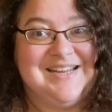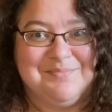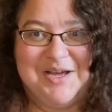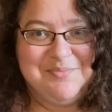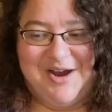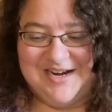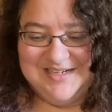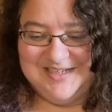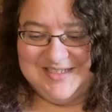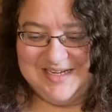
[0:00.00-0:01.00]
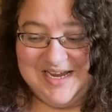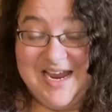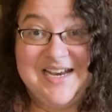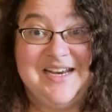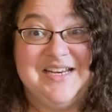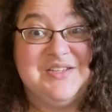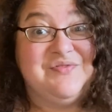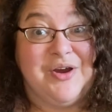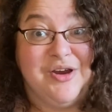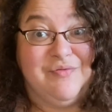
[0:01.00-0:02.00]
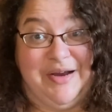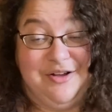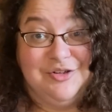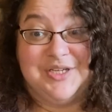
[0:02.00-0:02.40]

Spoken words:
I'm out of practice, and it is very wrinkled.